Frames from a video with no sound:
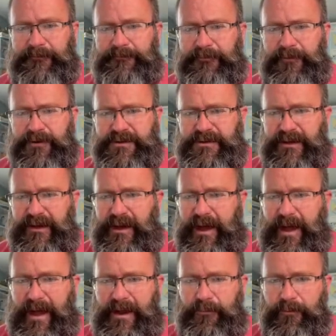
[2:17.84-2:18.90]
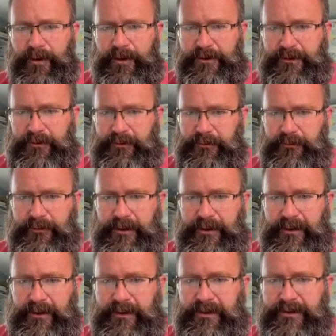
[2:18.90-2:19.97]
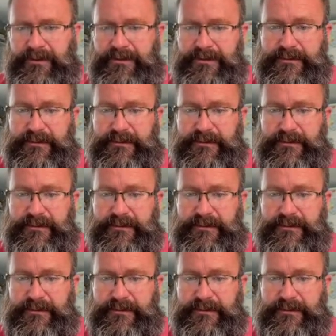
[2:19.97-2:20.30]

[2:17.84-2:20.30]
first thing I want to do is